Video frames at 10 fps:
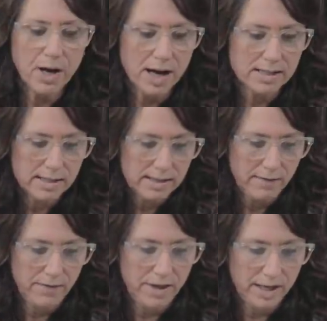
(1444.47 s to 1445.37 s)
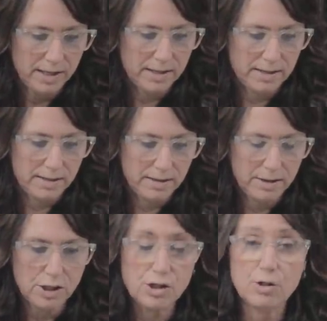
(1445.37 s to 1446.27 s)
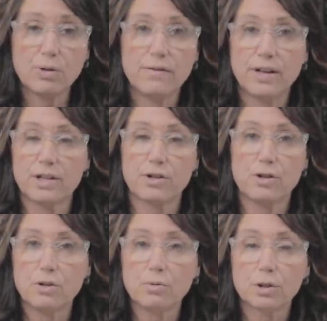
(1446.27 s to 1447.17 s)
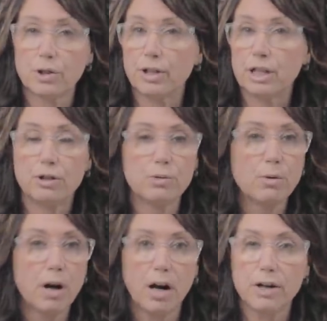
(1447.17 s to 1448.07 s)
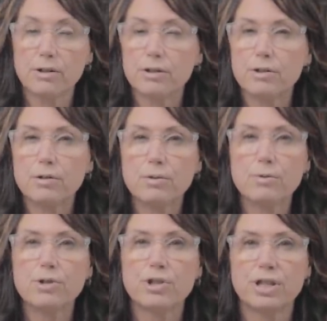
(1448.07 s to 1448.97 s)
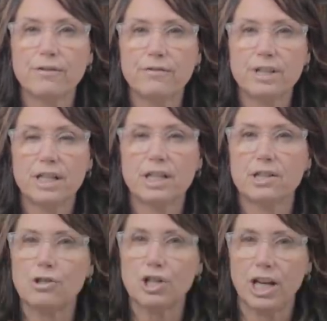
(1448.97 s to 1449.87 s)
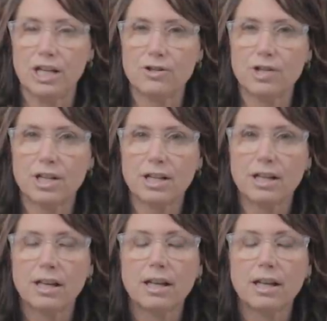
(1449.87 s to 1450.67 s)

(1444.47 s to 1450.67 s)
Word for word: process of this new adventure, new learning, new art, new shifting and changing,